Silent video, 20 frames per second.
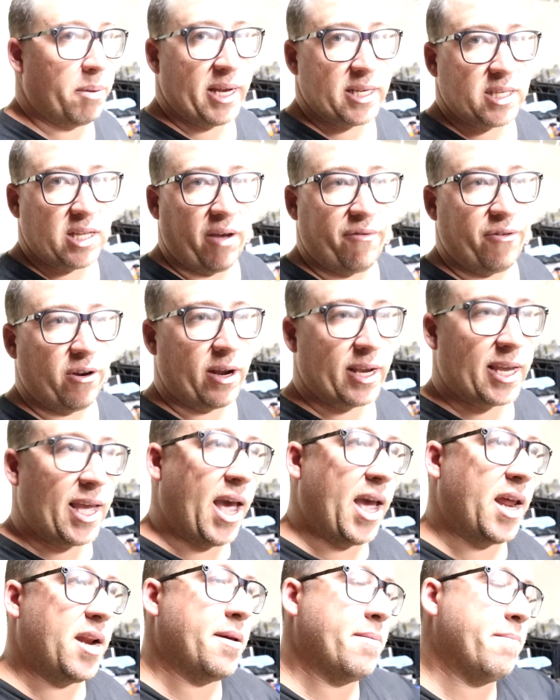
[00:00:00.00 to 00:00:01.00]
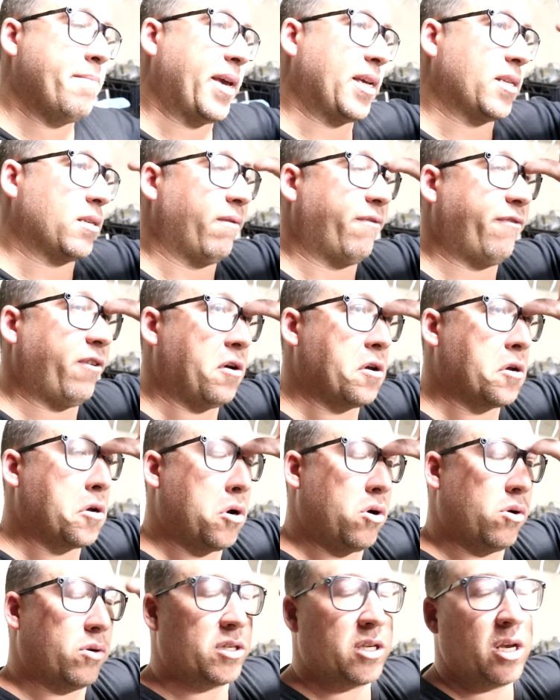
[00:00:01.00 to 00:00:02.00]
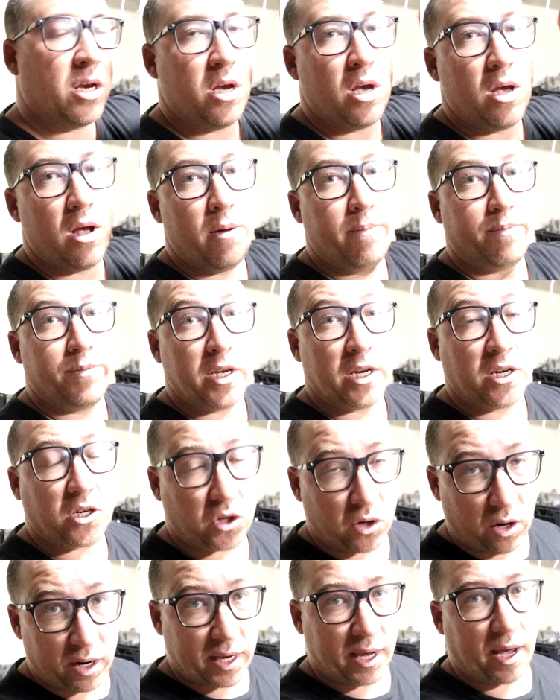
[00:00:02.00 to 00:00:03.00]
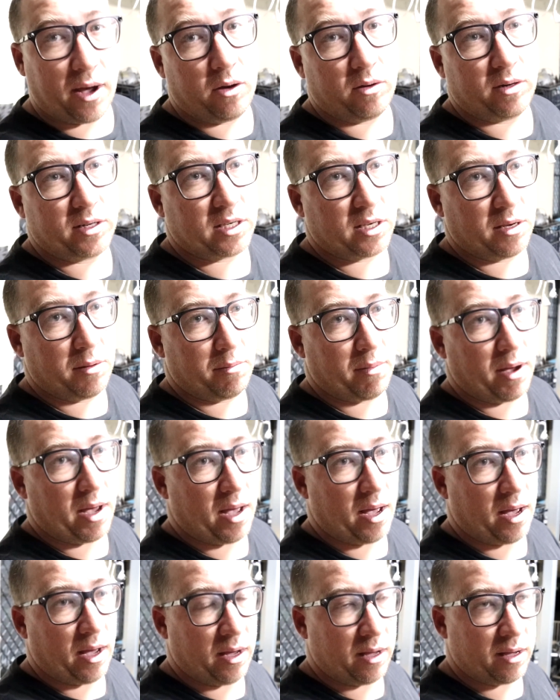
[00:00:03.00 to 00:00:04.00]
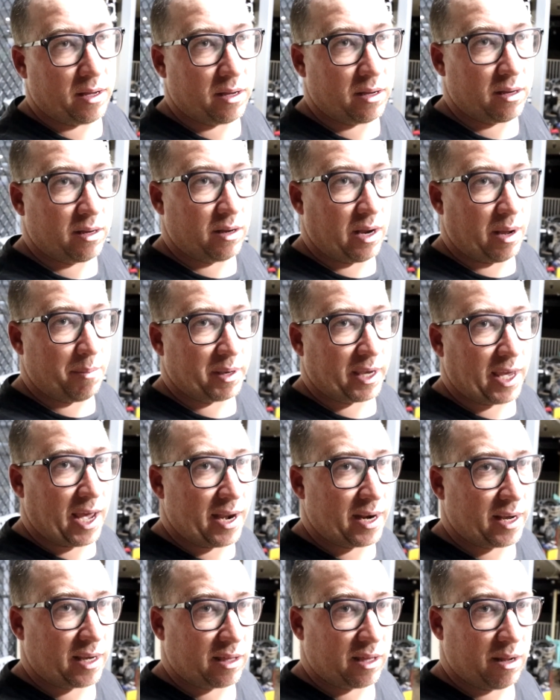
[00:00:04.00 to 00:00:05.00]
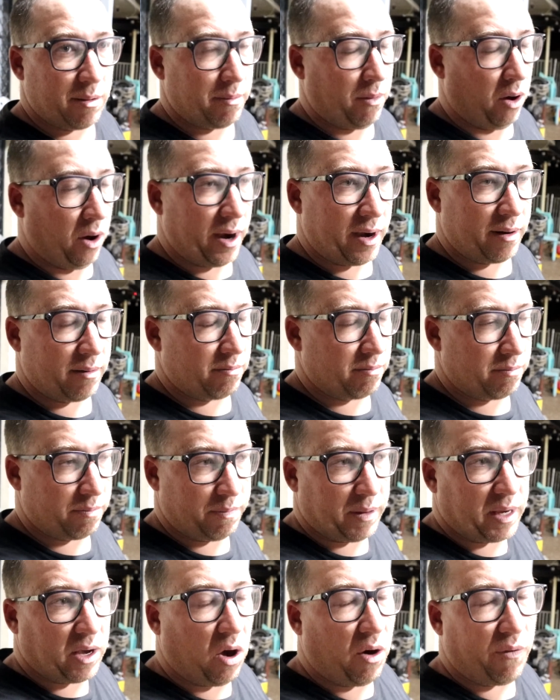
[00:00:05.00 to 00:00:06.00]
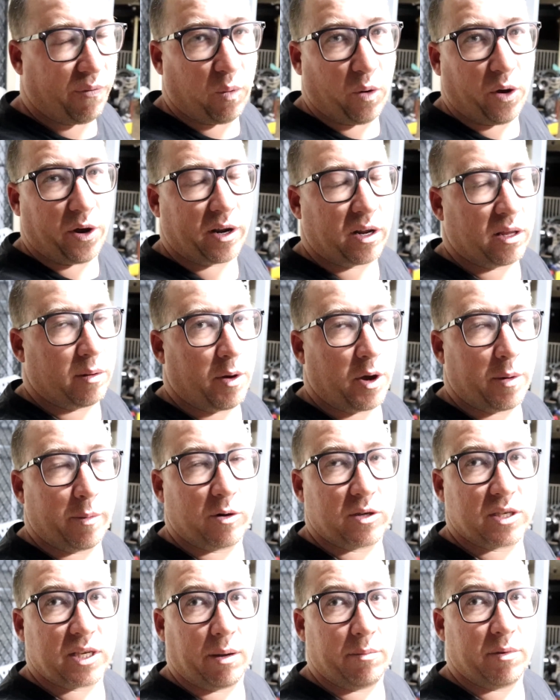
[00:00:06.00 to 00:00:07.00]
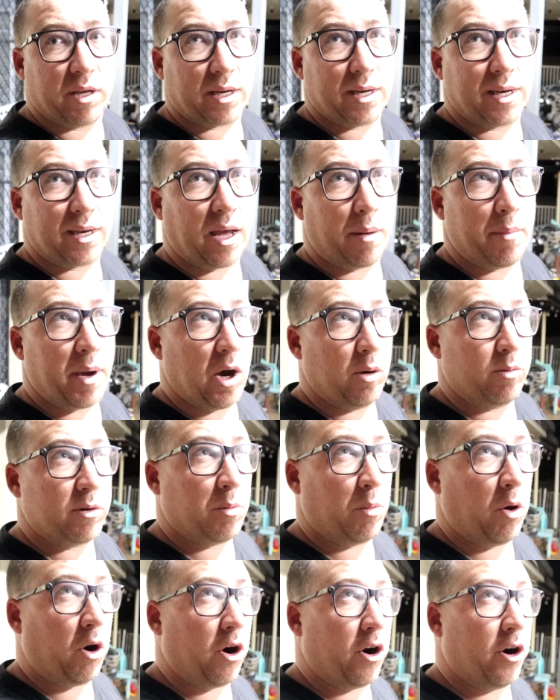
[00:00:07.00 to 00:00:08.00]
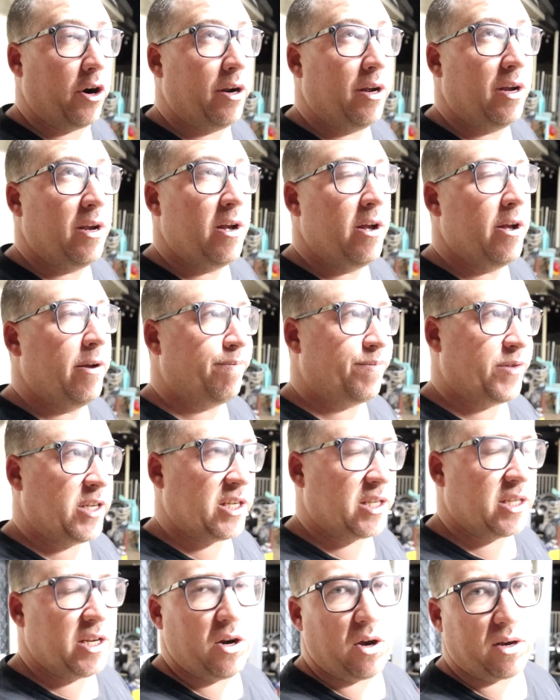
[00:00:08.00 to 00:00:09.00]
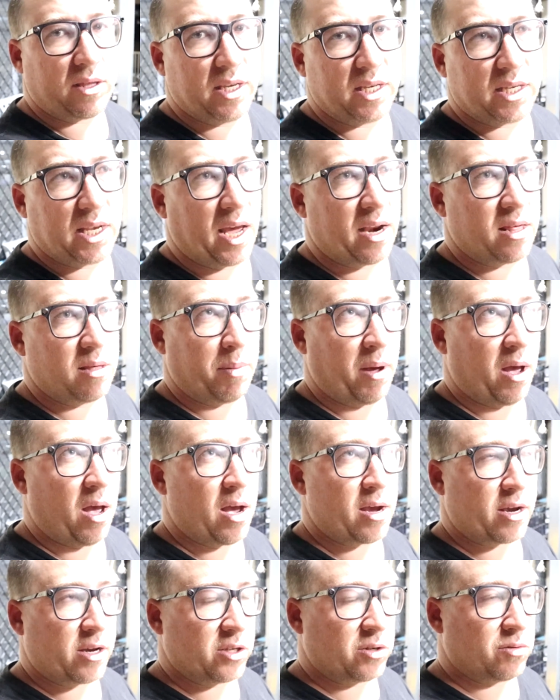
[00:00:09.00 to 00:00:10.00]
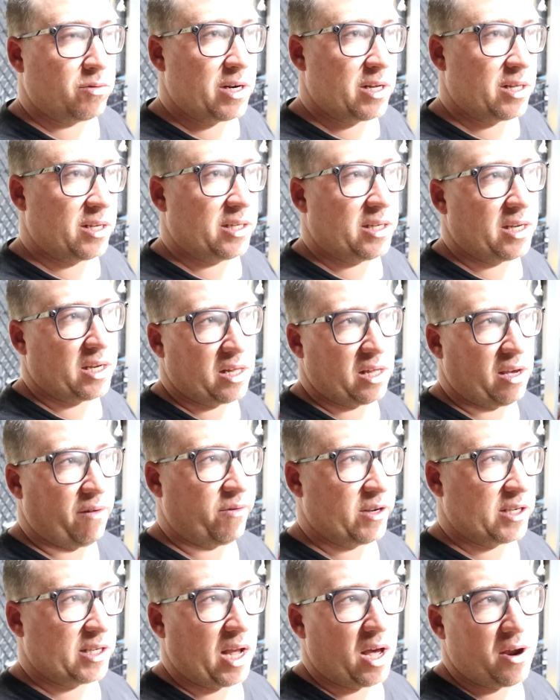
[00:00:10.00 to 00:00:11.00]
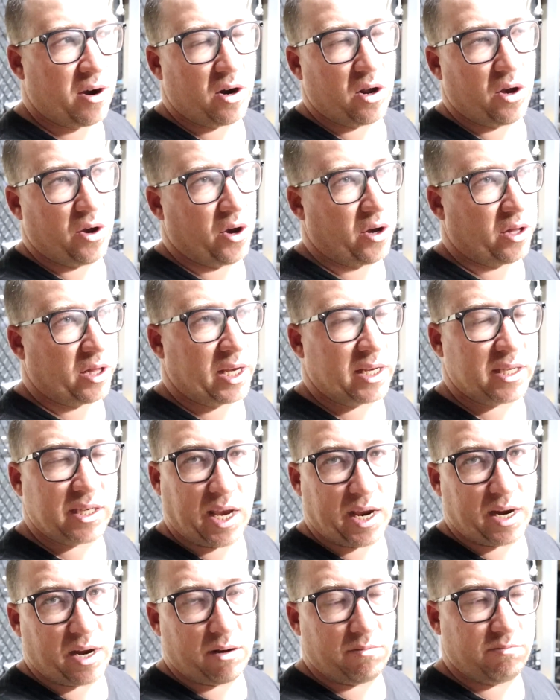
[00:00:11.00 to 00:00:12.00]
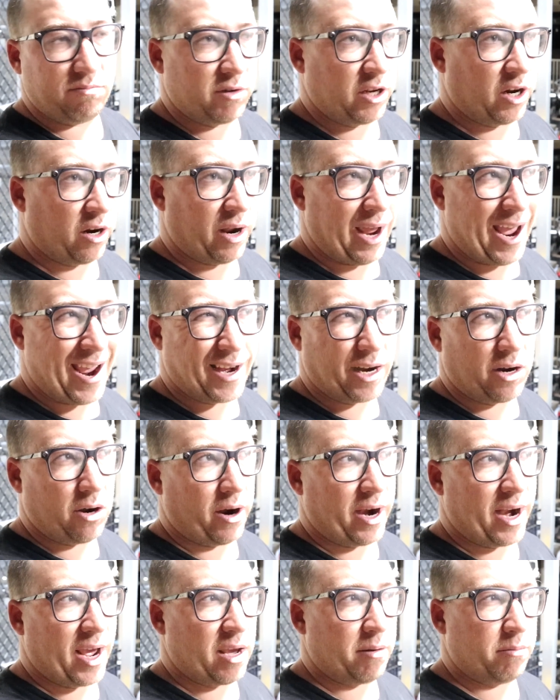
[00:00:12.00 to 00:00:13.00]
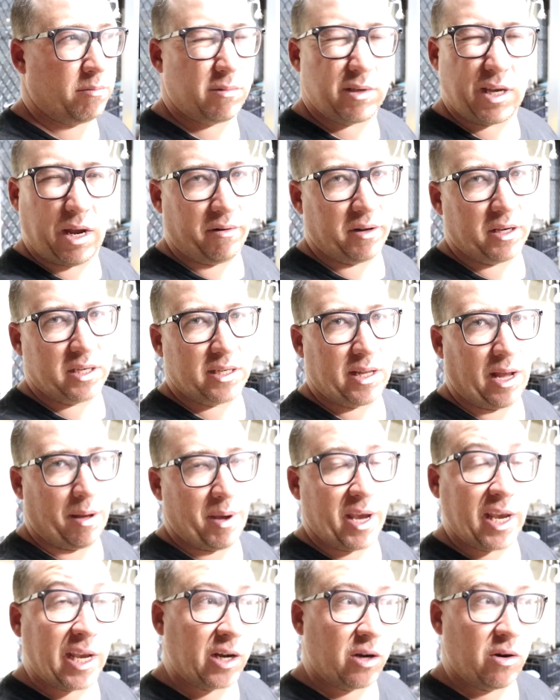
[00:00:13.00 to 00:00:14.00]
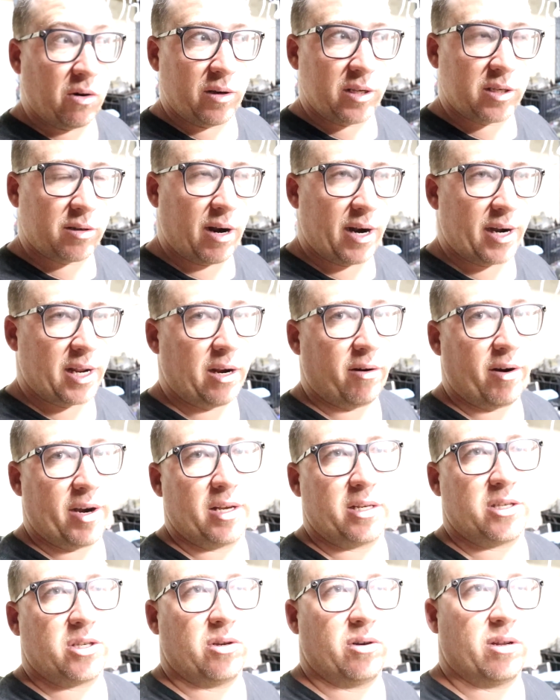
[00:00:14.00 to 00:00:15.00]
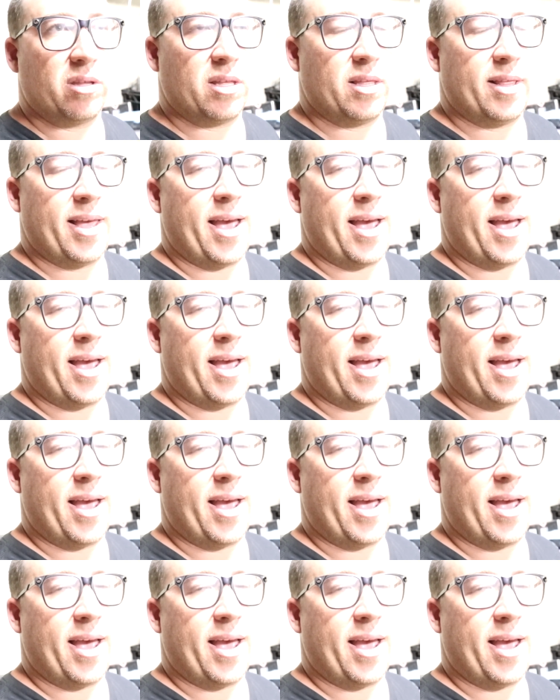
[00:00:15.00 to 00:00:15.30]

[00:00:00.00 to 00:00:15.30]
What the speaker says: best effort I can, make some phone calls, try and get hold of some a mechanic that might be off work at the moment or something that can come help tomorrow, just to knock this out of the park. Because realistically, if we start on early, say 8, 9 a.m, can't really start making noise around here any sooner than